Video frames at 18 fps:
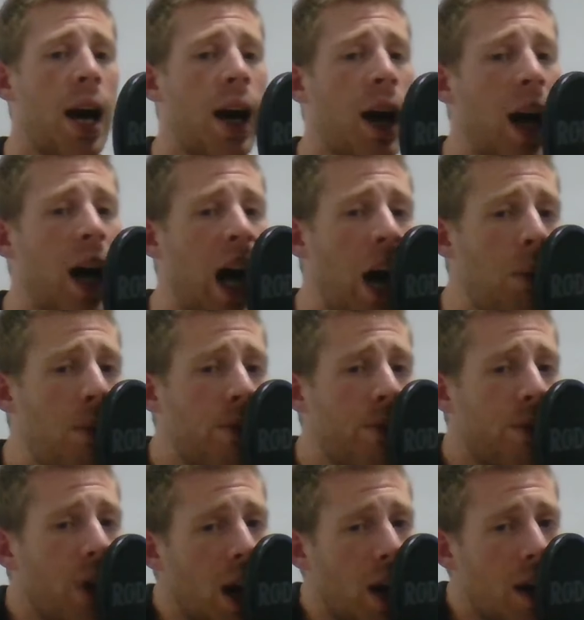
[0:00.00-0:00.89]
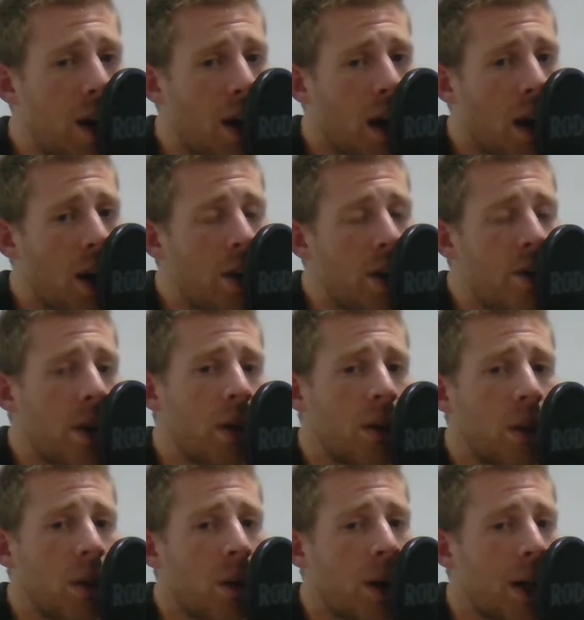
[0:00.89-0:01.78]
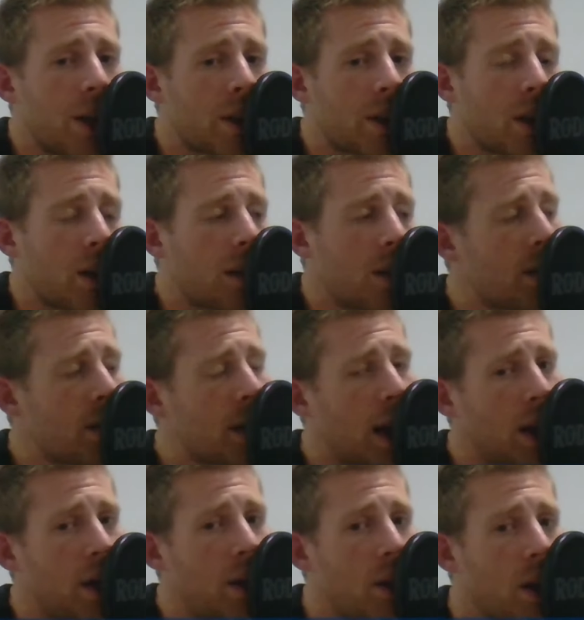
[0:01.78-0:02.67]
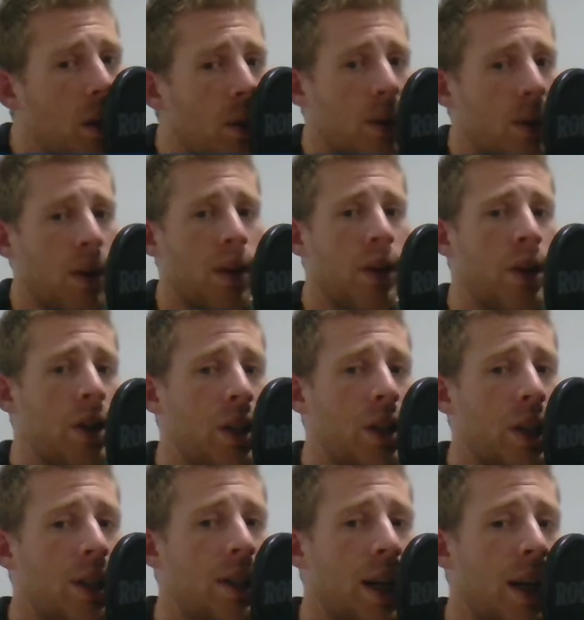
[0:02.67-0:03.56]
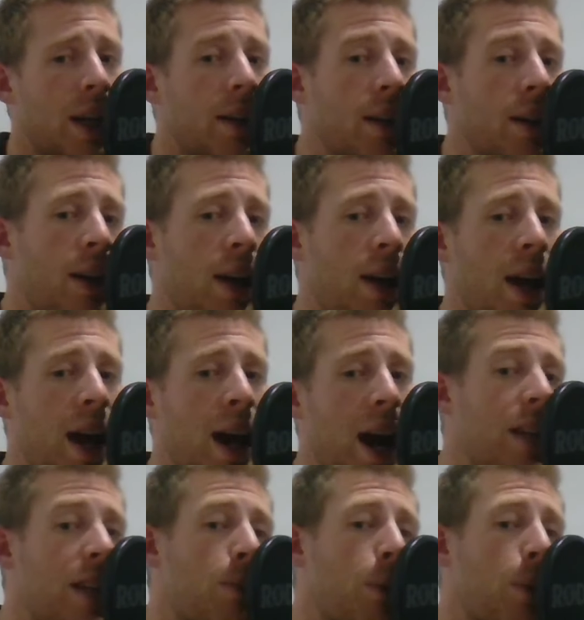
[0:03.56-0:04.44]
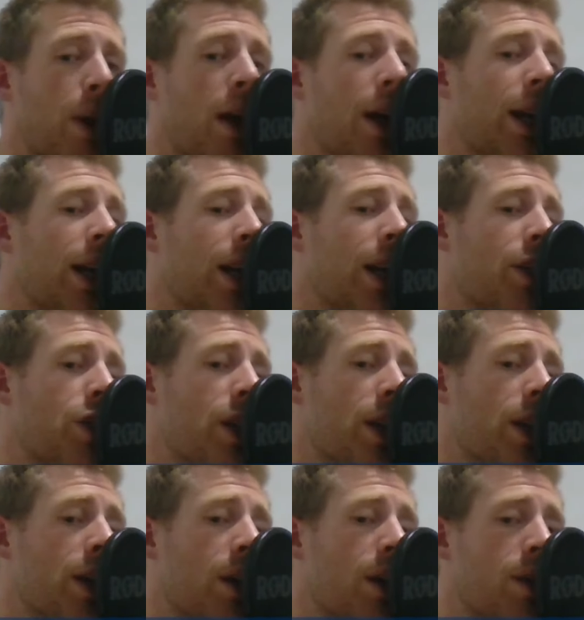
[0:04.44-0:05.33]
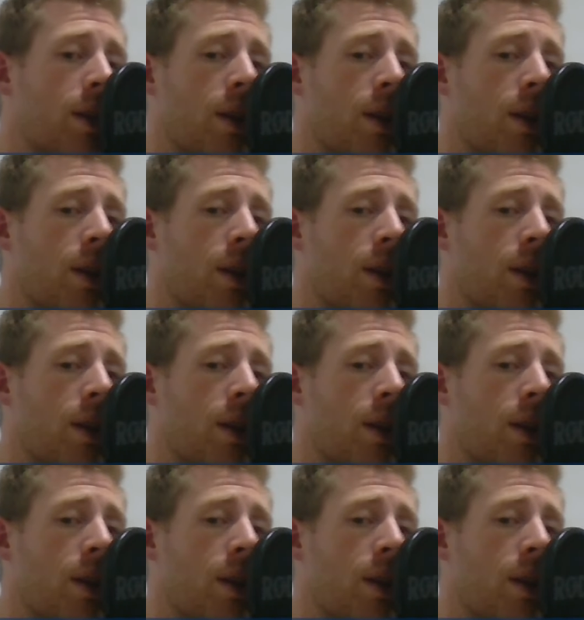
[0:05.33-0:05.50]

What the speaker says: I'm afraid I don't quite understand you, she said, as politely as she could.